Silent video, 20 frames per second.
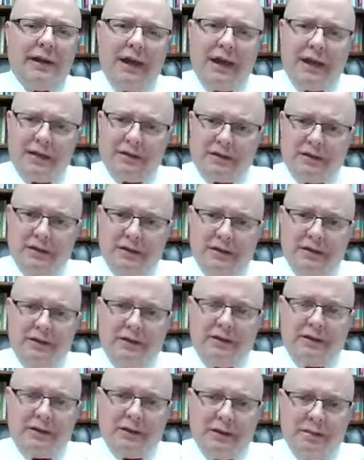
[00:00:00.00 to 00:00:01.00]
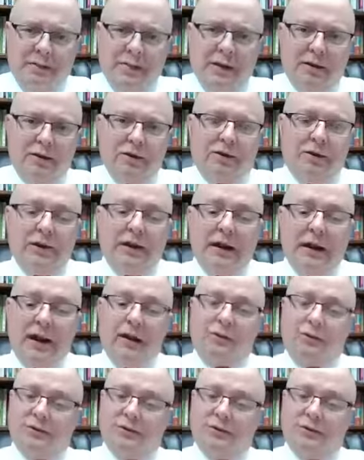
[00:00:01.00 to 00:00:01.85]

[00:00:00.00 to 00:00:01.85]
at the the miracle here i